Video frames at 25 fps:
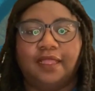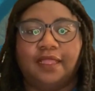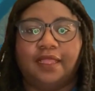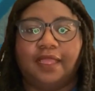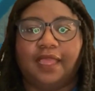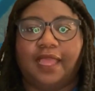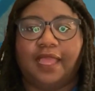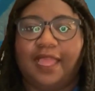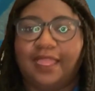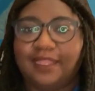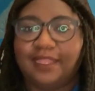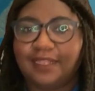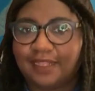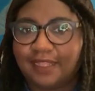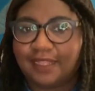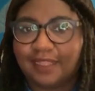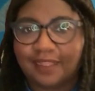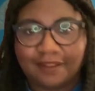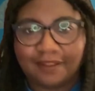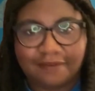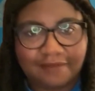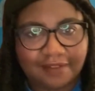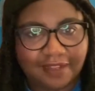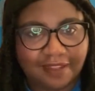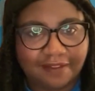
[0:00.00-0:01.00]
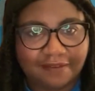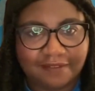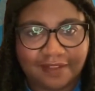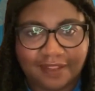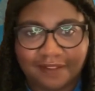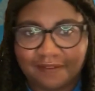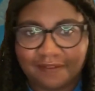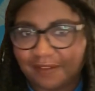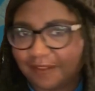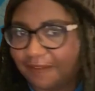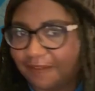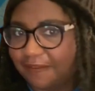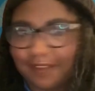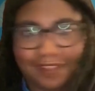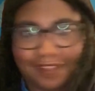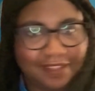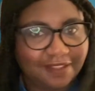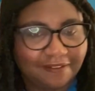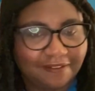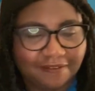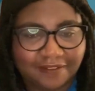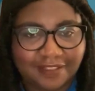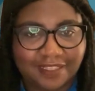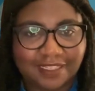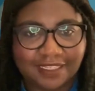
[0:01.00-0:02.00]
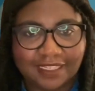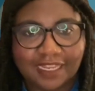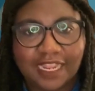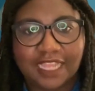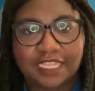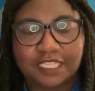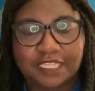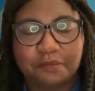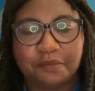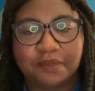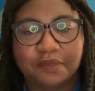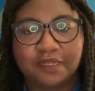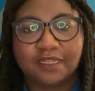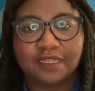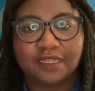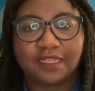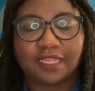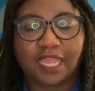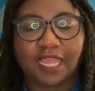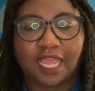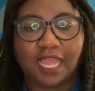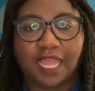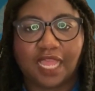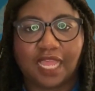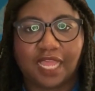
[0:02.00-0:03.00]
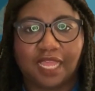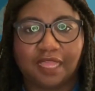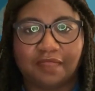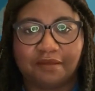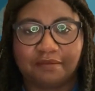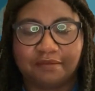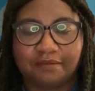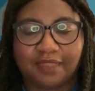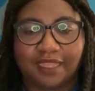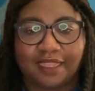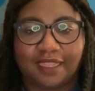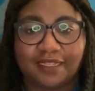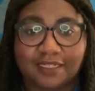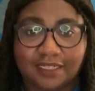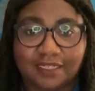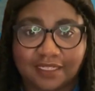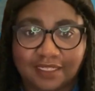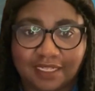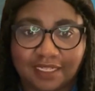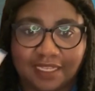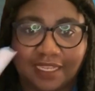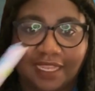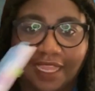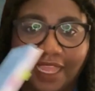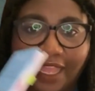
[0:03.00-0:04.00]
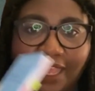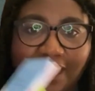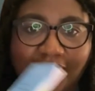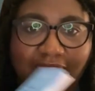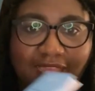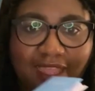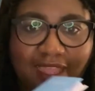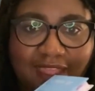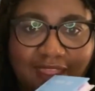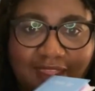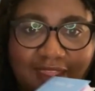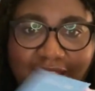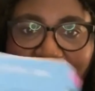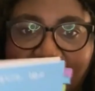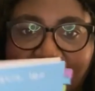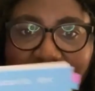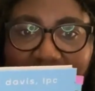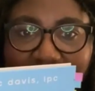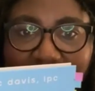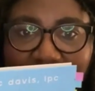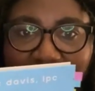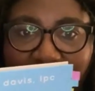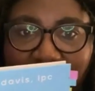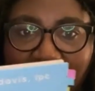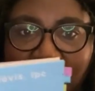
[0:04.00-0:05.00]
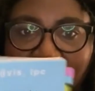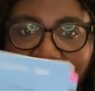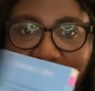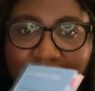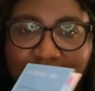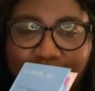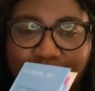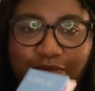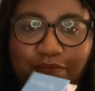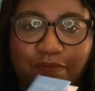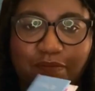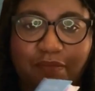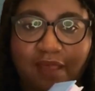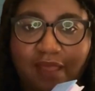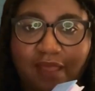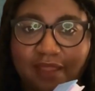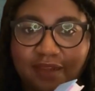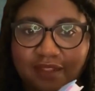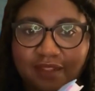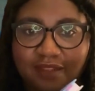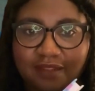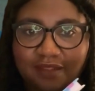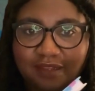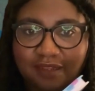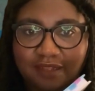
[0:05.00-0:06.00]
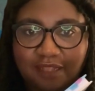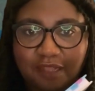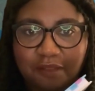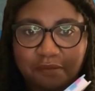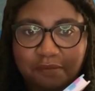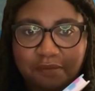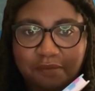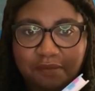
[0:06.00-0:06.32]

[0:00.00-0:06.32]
I love this next book. As you see, I have bought it a couple